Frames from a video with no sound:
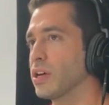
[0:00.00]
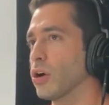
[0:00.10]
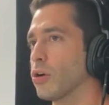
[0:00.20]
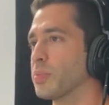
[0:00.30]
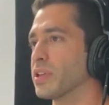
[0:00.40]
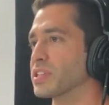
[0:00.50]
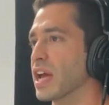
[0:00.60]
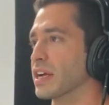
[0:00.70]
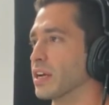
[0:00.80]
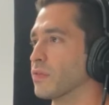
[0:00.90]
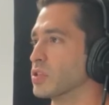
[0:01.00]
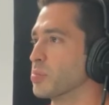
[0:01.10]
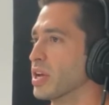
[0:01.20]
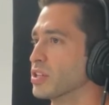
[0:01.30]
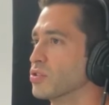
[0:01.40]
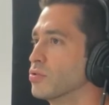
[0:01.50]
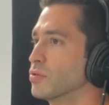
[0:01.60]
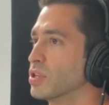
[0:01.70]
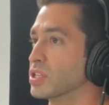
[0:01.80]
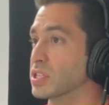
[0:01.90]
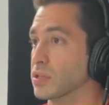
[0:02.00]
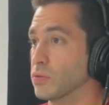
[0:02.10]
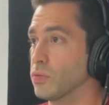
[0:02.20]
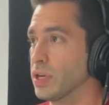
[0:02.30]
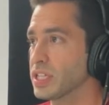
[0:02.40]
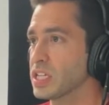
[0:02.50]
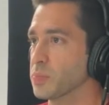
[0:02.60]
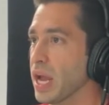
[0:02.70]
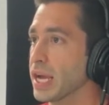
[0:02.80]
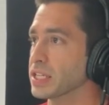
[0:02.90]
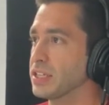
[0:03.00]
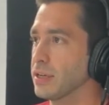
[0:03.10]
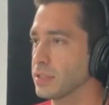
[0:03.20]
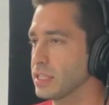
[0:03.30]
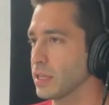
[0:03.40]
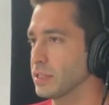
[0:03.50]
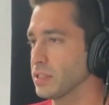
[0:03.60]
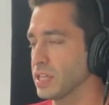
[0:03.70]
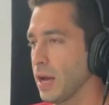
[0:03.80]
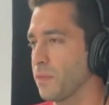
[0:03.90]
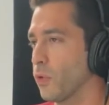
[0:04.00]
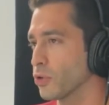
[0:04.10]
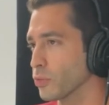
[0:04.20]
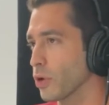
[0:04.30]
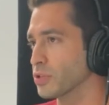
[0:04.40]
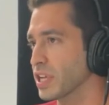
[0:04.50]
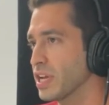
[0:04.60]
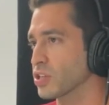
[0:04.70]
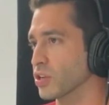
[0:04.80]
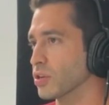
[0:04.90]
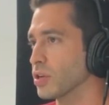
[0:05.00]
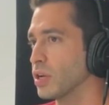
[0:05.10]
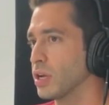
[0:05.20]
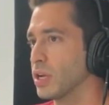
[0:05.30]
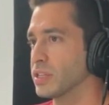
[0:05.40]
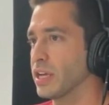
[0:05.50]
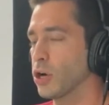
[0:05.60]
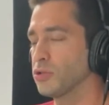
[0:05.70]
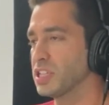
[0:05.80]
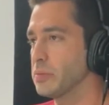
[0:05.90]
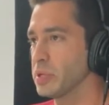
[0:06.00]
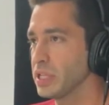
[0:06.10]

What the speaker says: hope that Zach Eflin's back soon, because once he's back, suddenly like the top four in the rotation, they go deep into